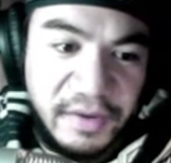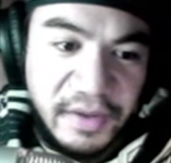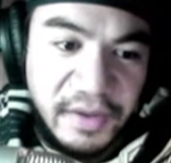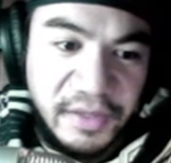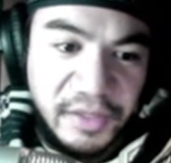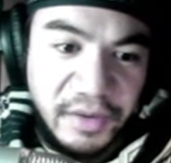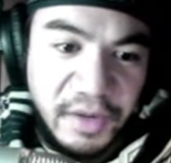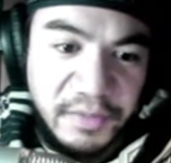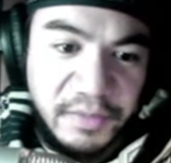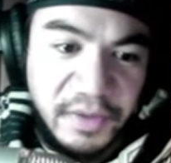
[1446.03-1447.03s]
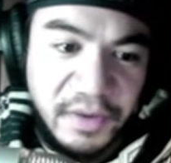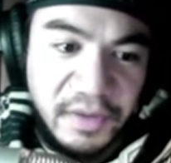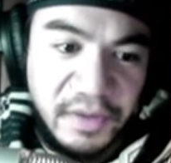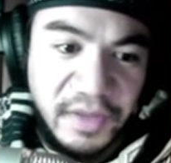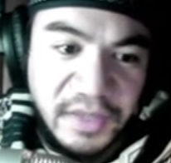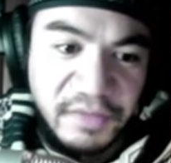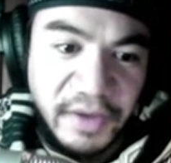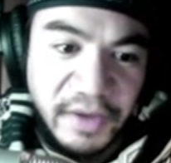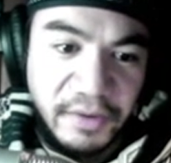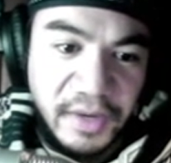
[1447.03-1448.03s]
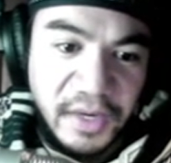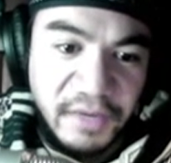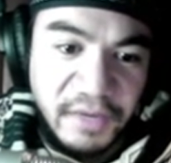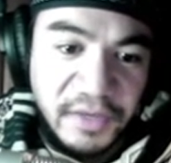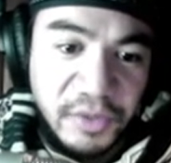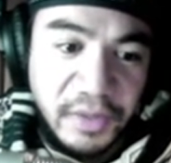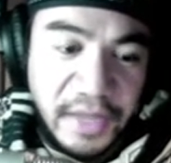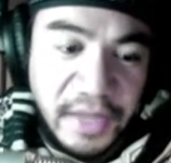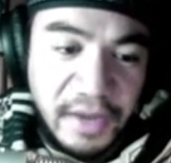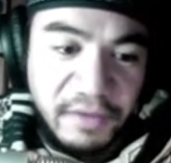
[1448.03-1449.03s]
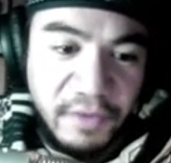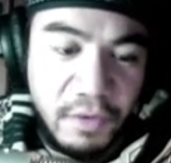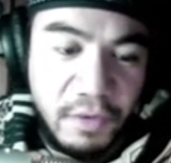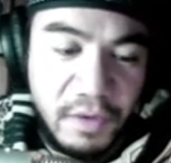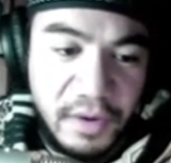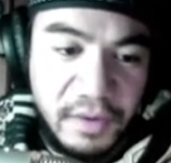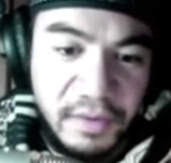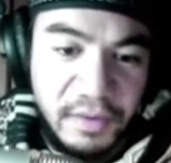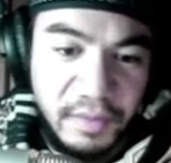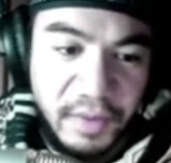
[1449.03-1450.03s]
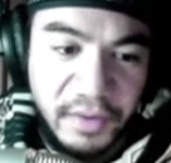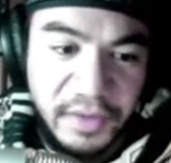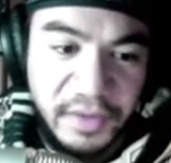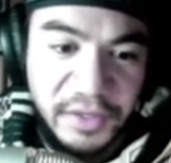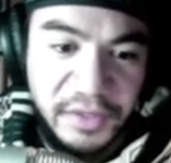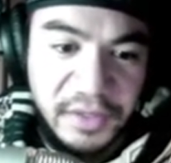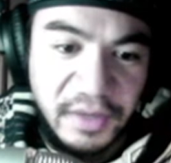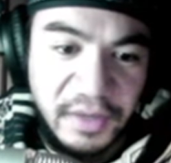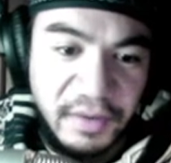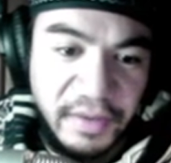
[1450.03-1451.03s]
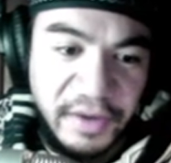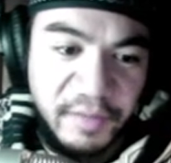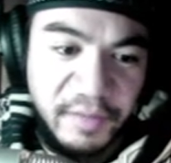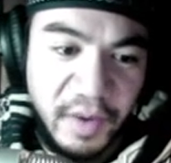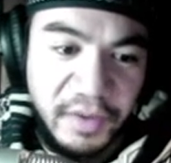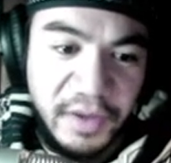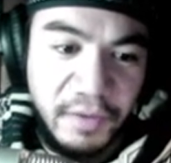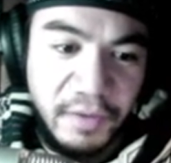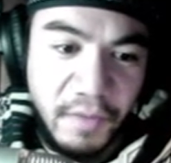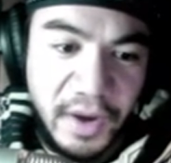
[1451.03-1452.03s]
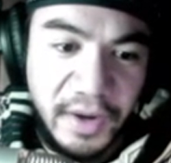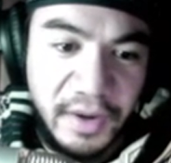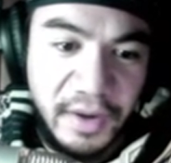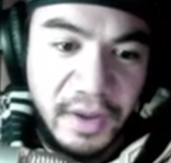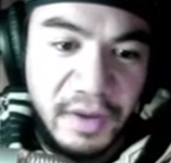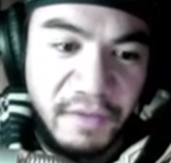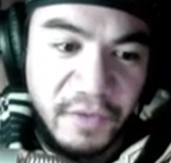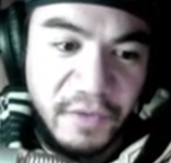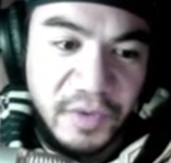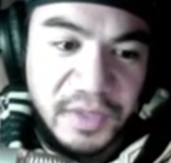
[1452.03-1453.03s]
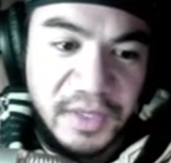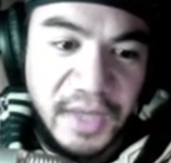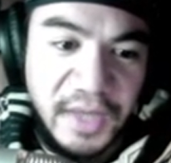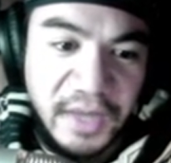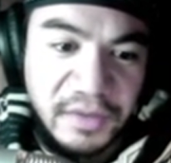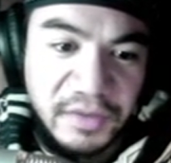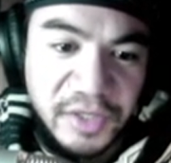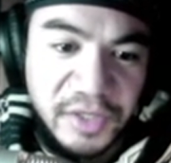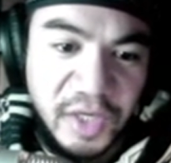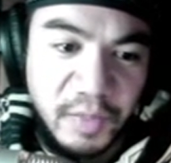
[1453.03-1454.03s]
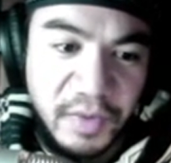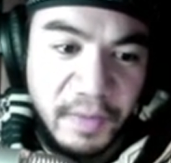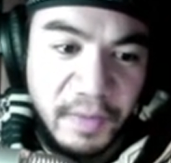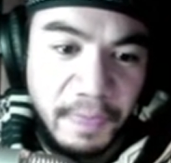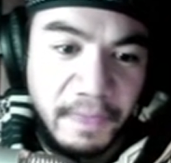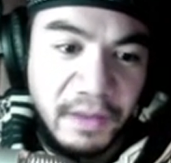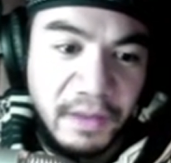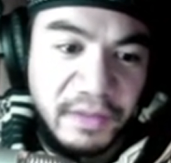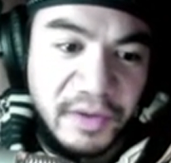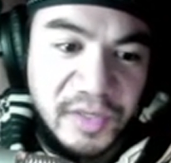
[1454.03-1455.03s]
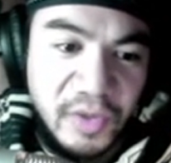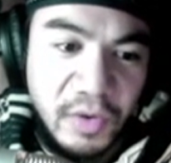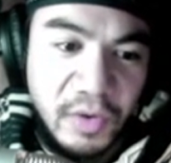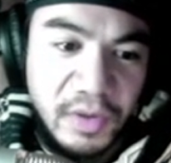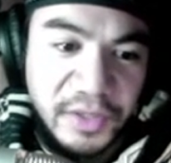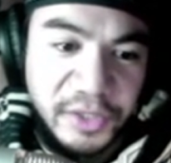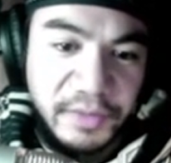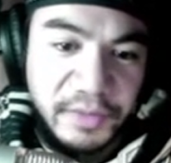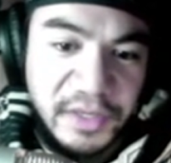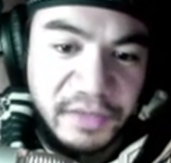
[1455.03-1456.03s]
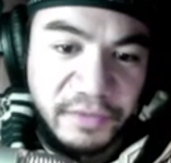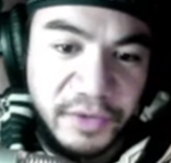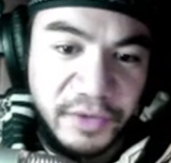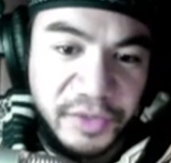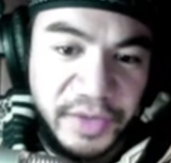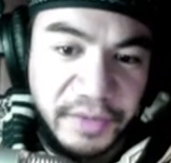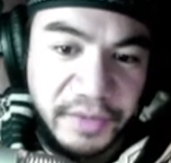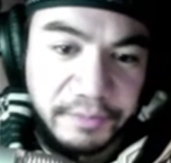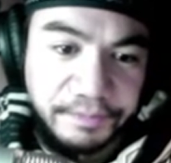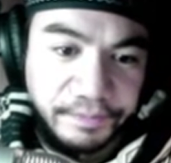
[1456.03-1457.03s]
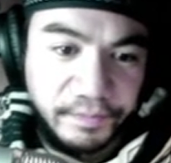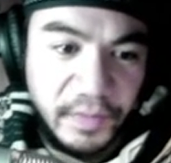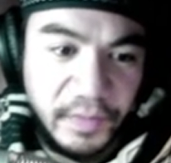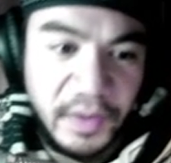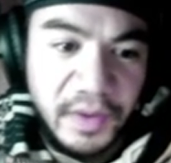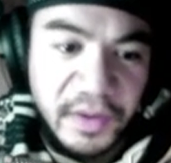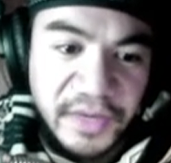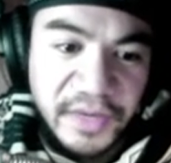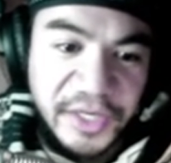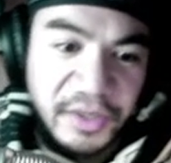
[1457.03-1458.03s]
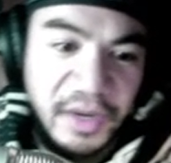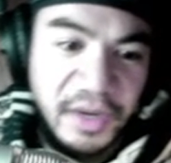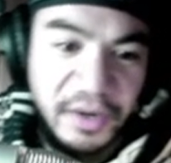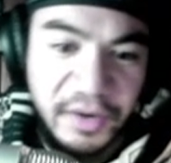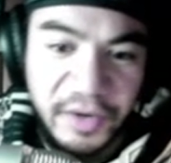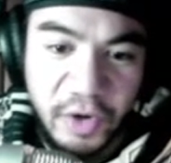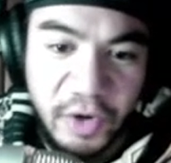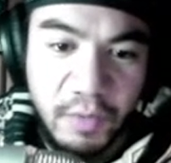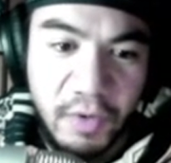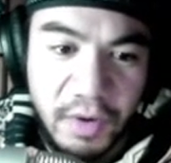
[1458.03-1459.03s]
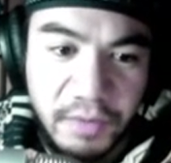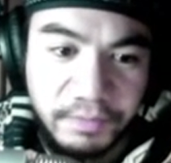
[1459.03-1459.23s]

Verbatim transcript: and shall come to the good things of Adonai, even to a land of corn, or barley, you should say, land of barley, wine, fruits, cattle, sheep. Their soul shall be as a fruit tree. They shall hunger no more.